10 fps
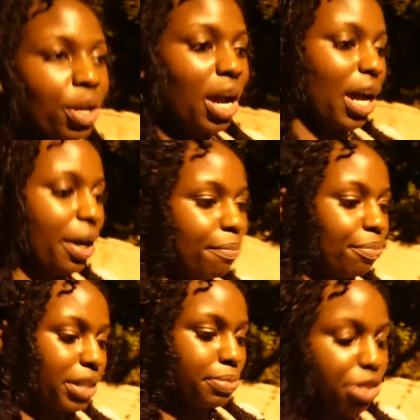
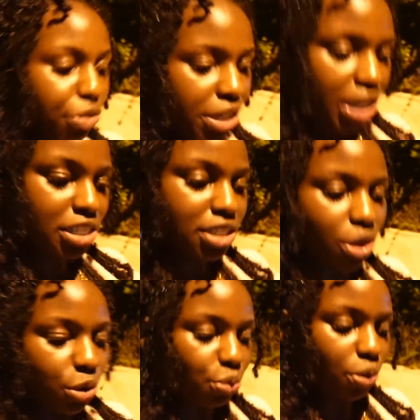it's been 3 years since they
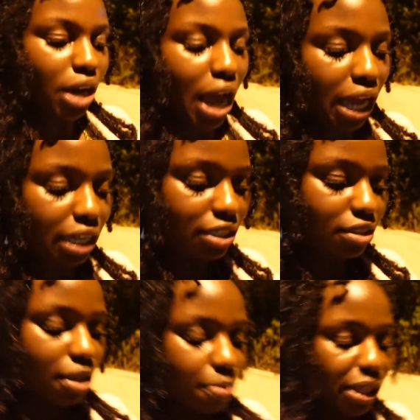owned one, and
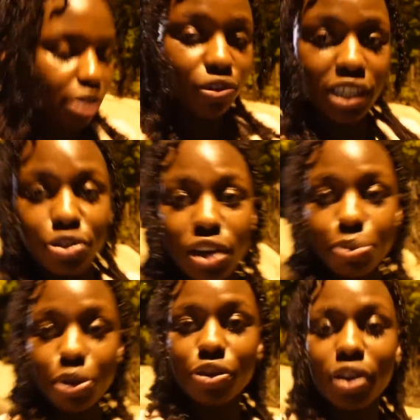they're making really great
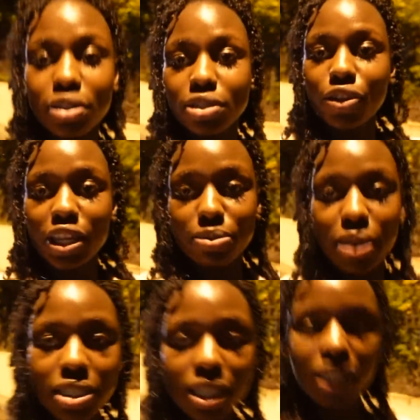progress. So that's
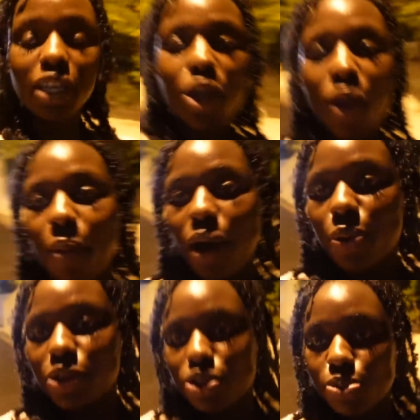amazing. But
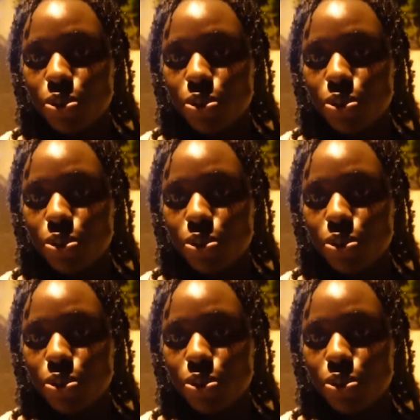we're just